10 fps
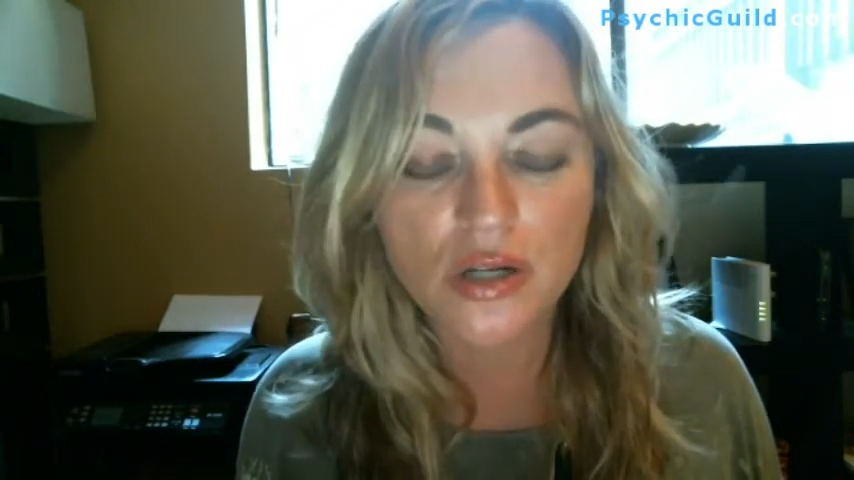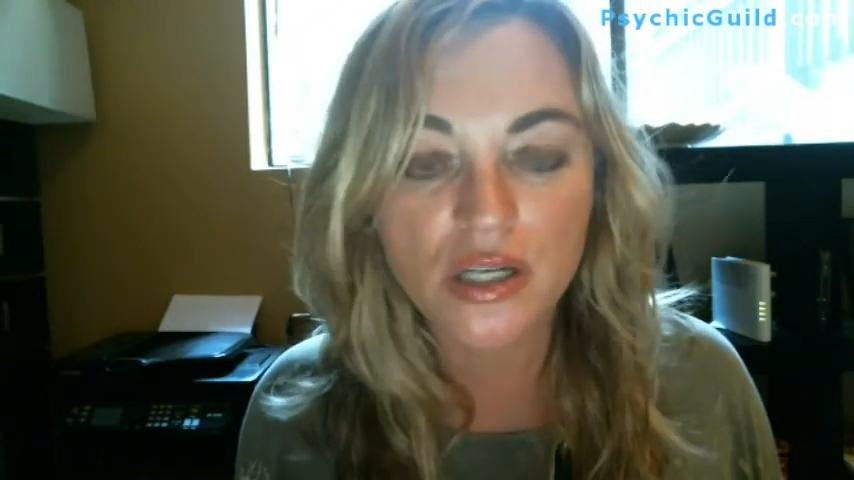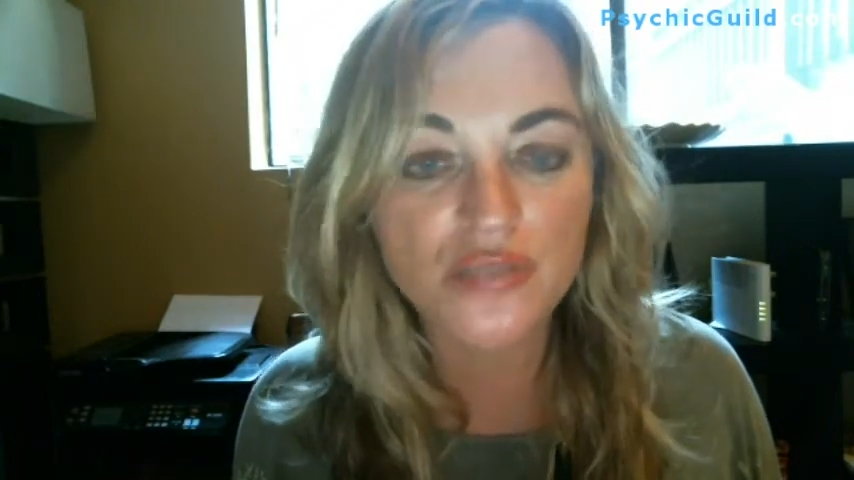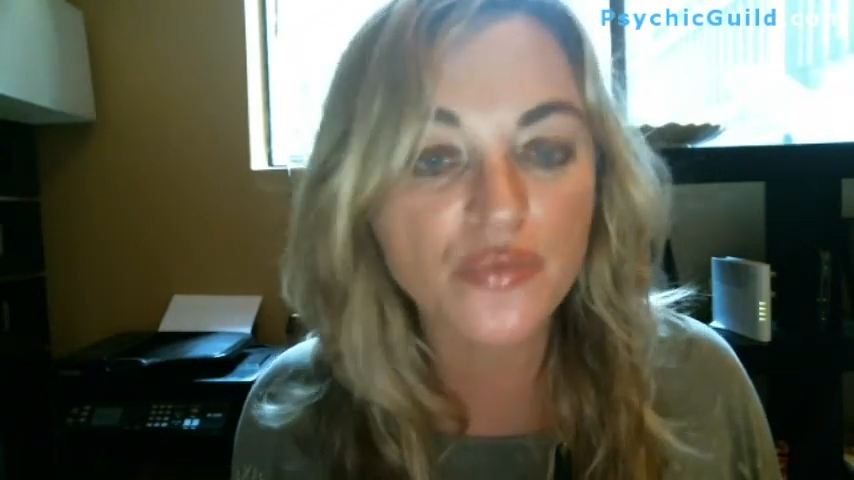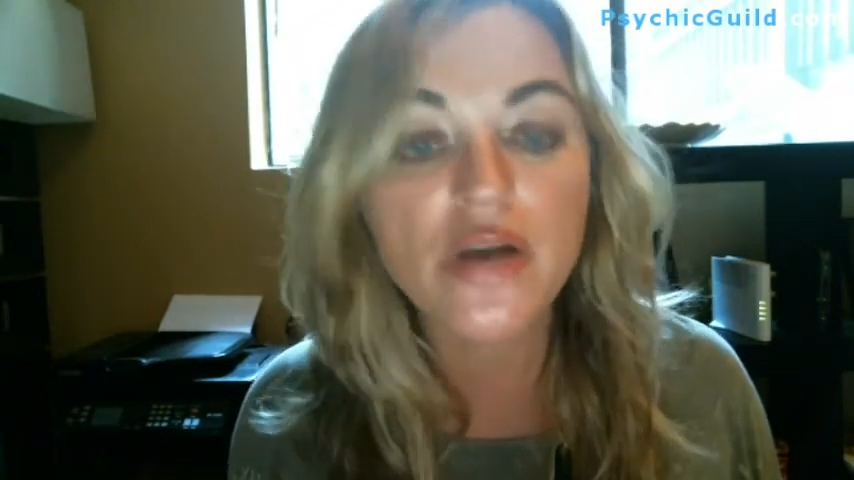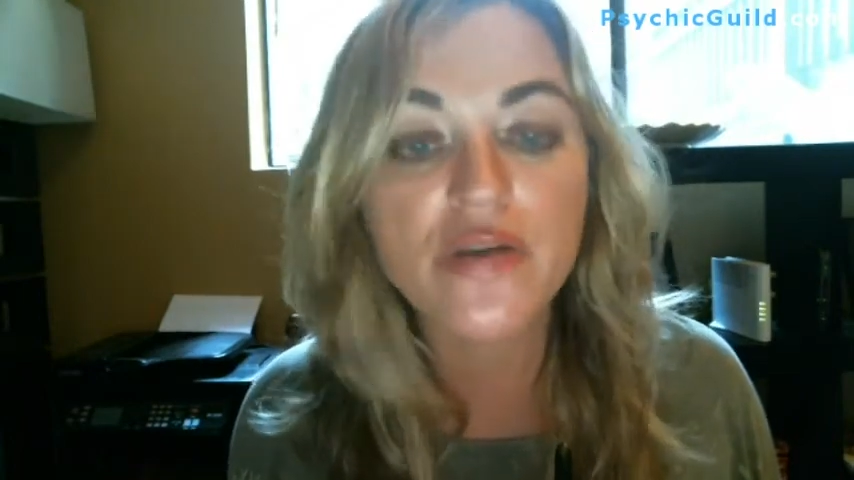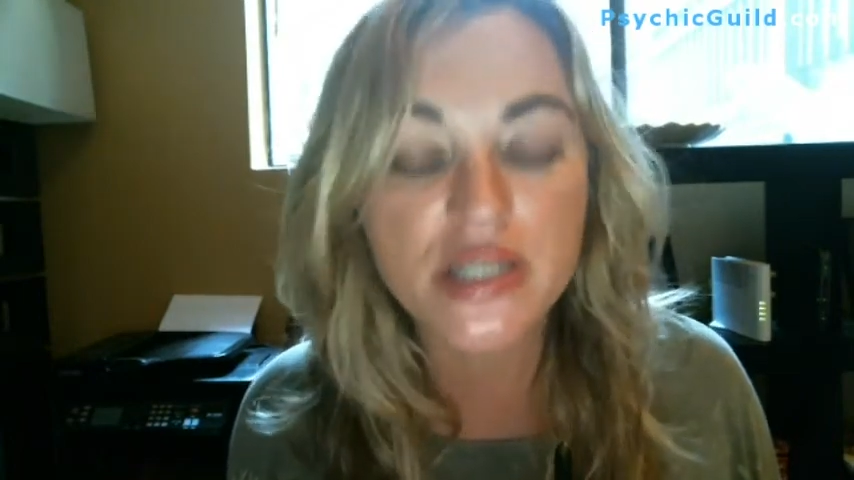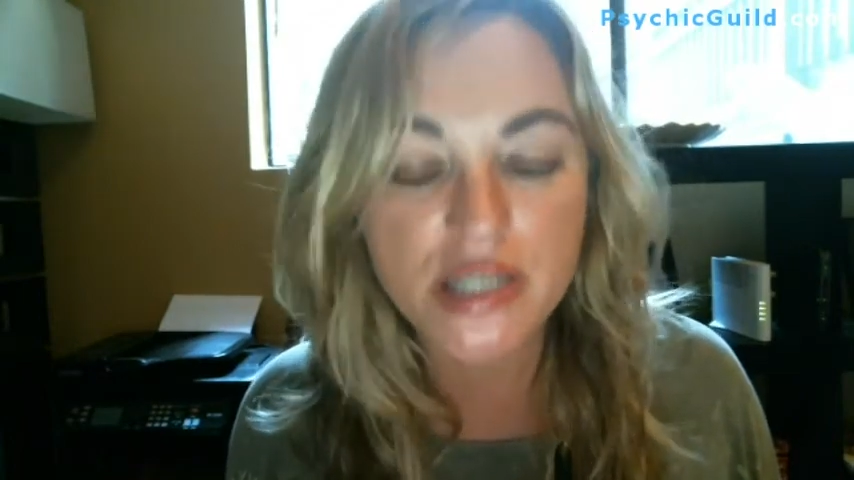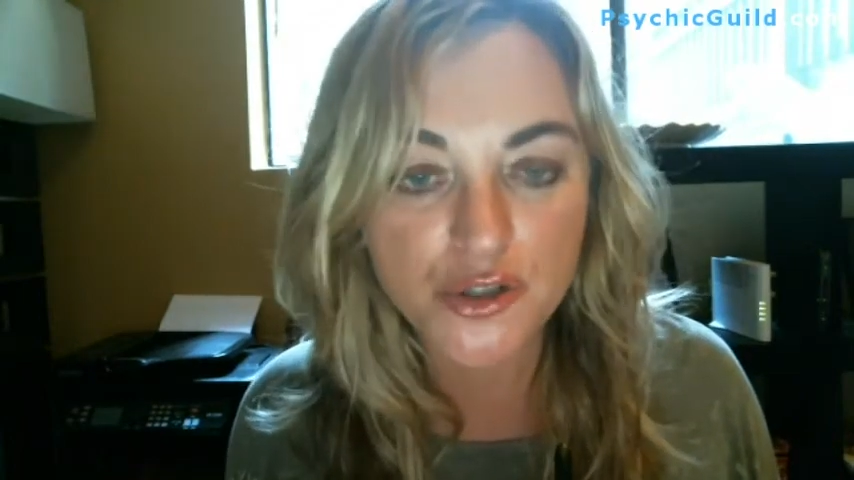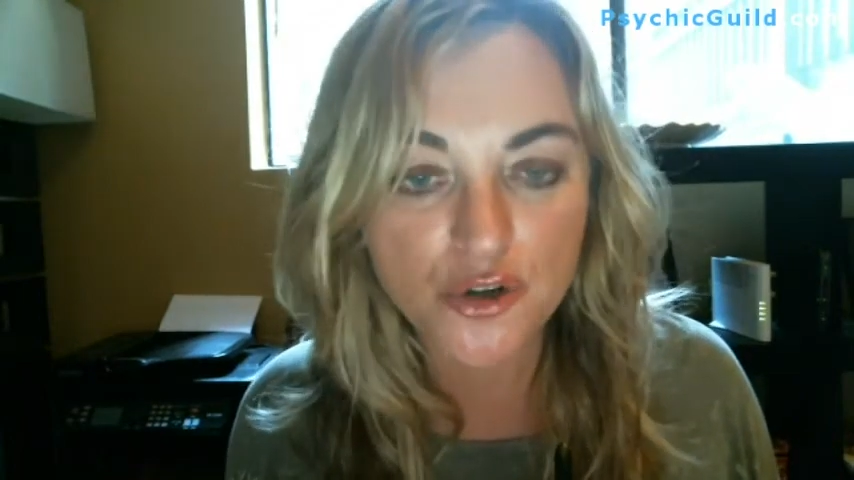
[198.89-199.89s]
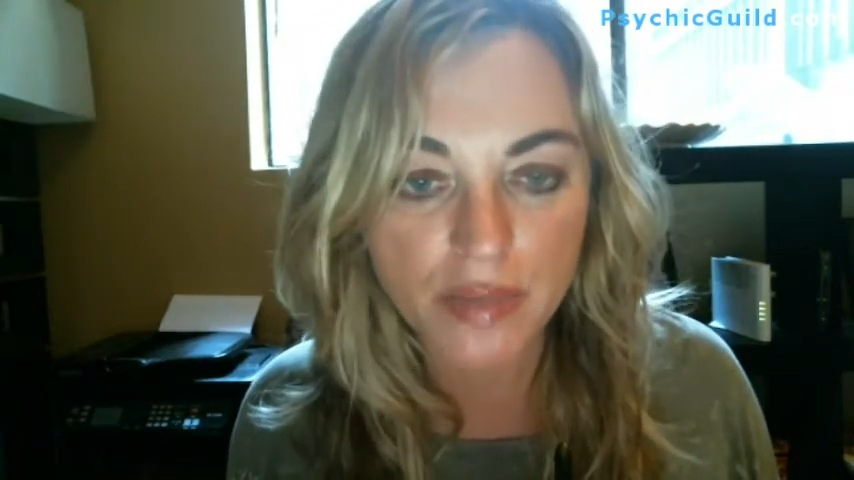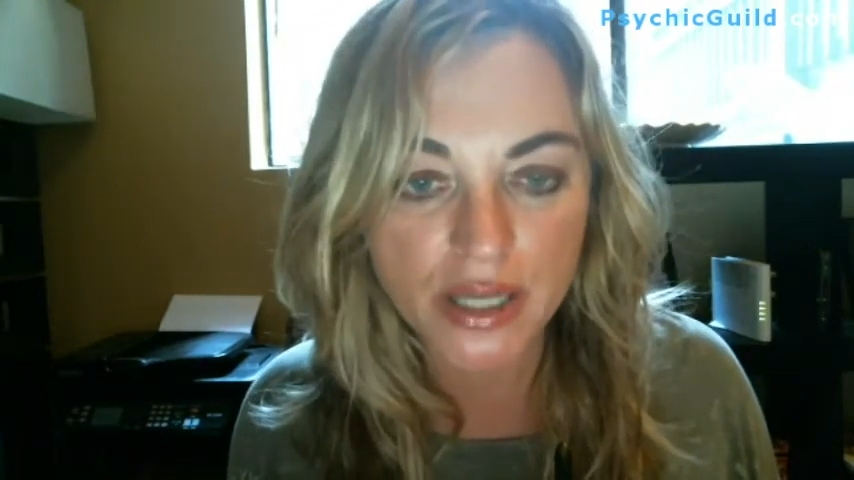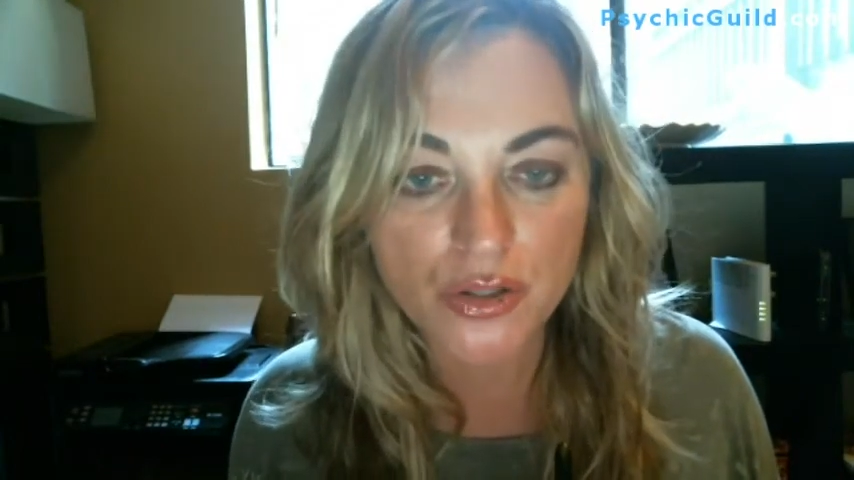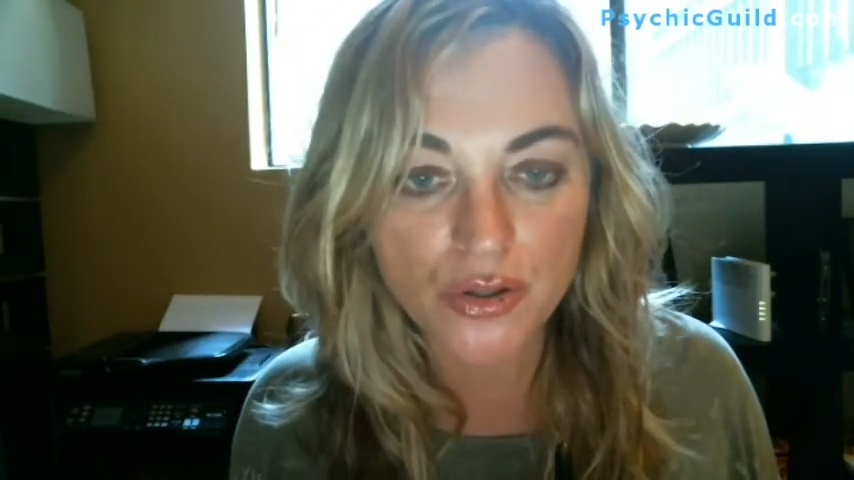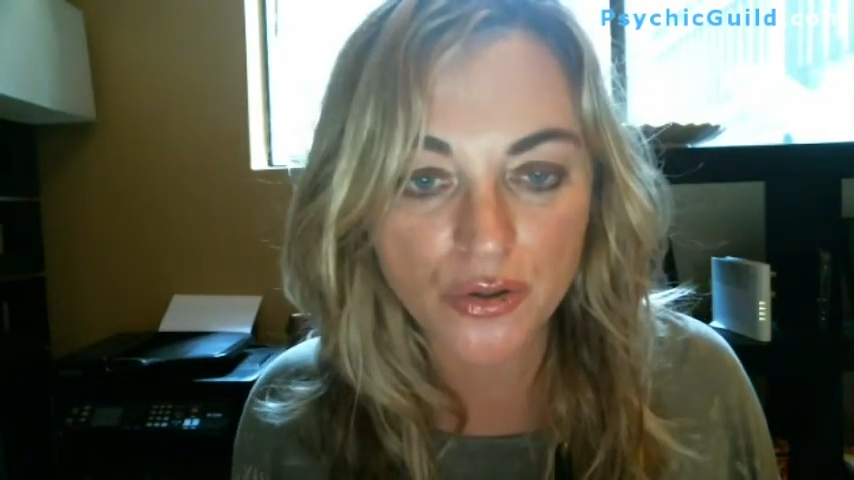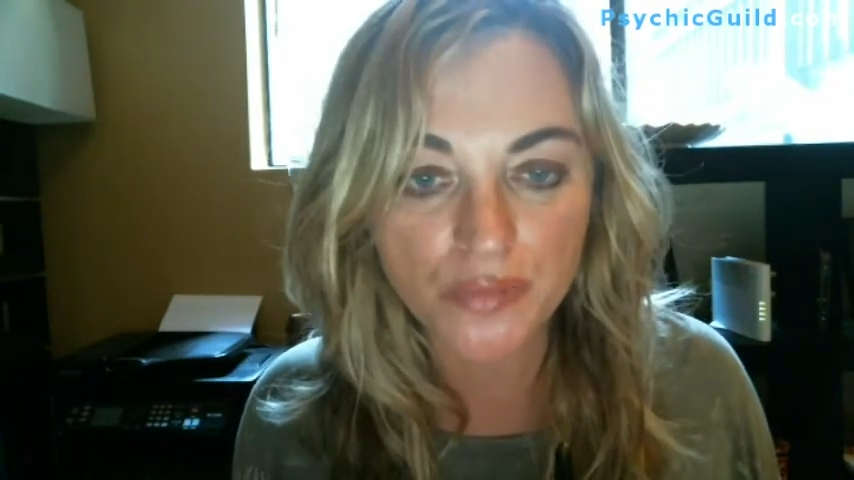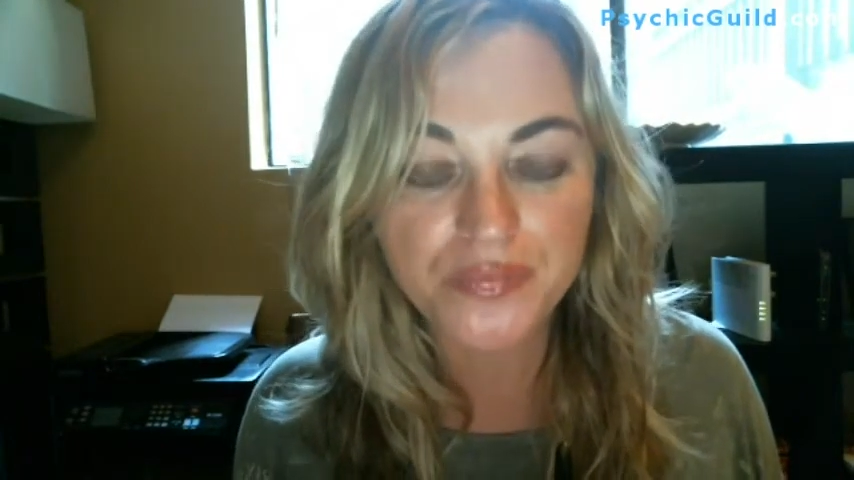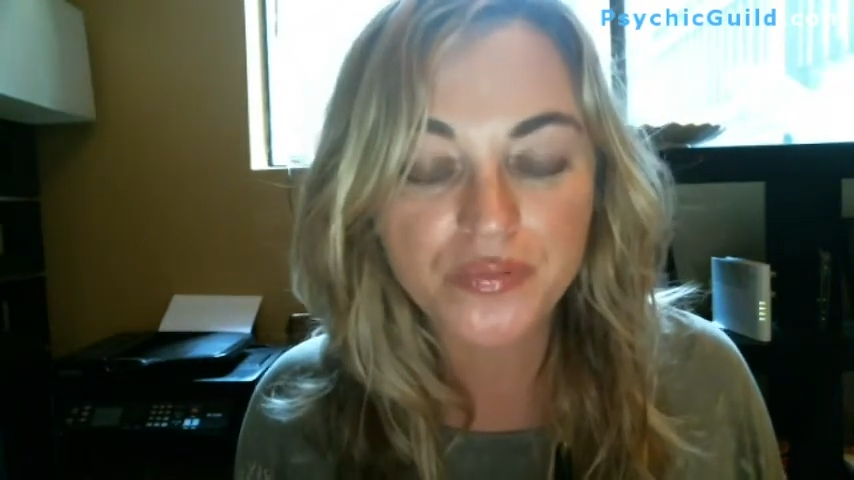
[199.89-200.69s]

is very detrimental